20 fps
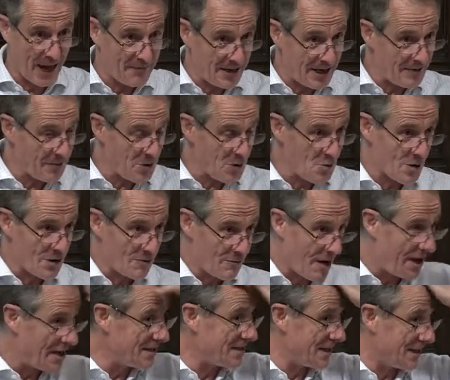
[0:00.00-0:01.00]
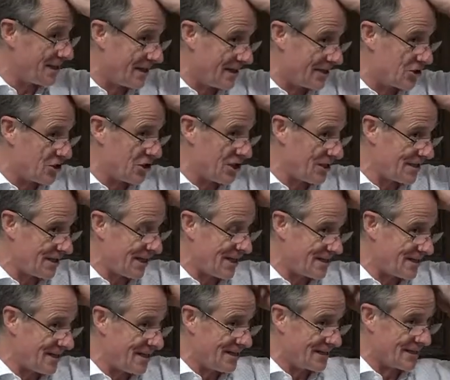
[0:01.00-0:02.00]
I mean, if you were writing this, G C
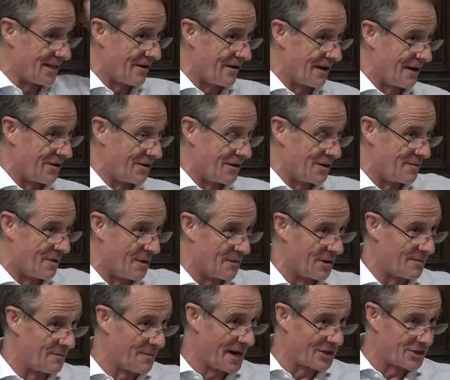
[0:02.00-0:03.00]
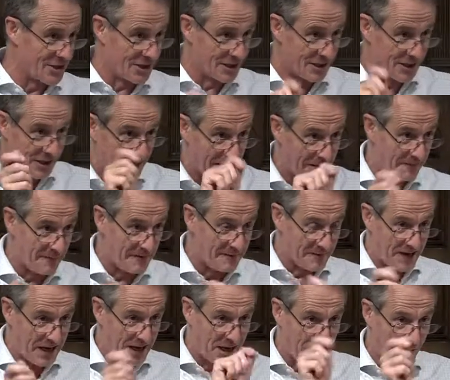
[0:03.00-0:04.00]
S E is going on at the moment. Imagine the, you know,
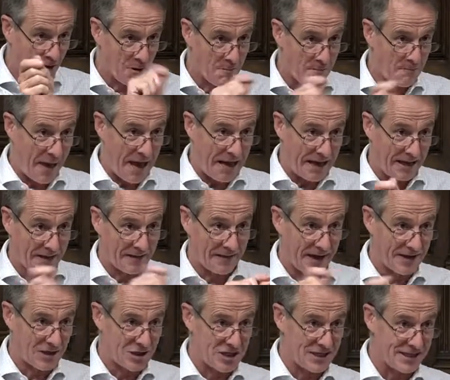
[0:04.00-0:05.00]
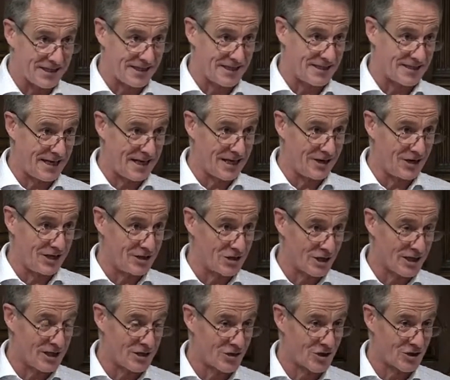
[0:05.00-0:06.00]
fifteen-year-old penning their G C S E
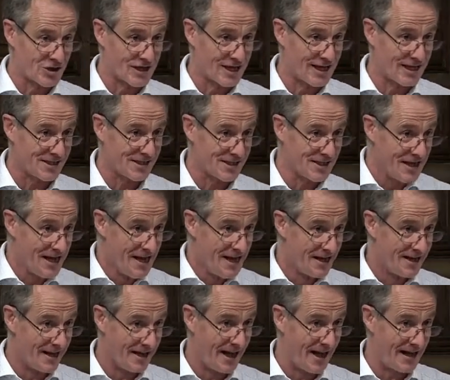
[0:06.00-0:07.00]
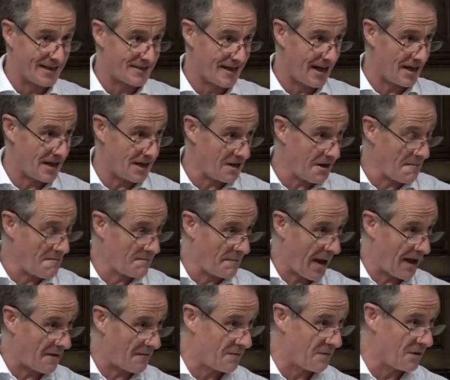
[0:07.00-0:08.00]
English literature lesson, their essay, and they come
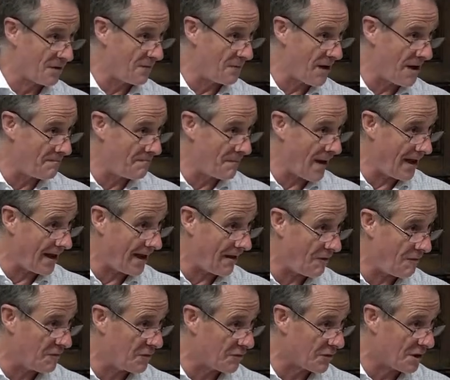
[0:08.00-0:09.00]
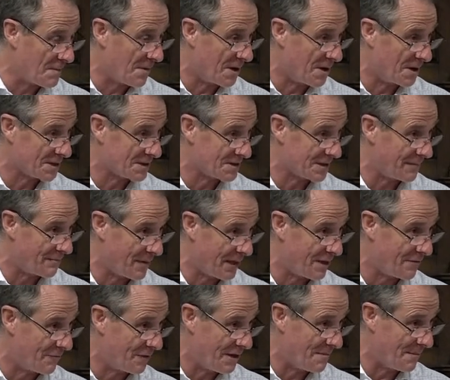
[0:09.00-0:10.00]
back full of red pen, however remarks that
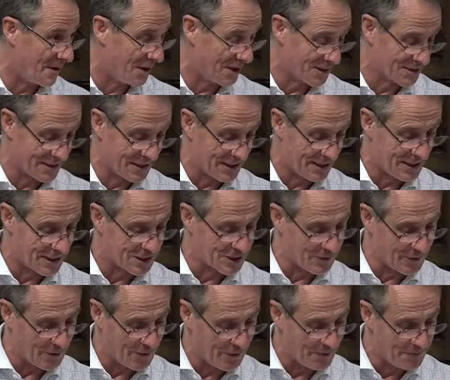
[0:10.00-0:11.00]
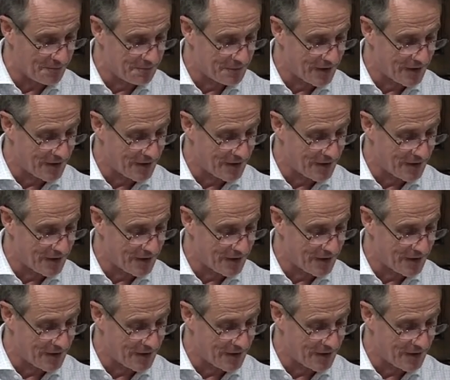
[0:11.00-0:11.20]
many remarks they asked for.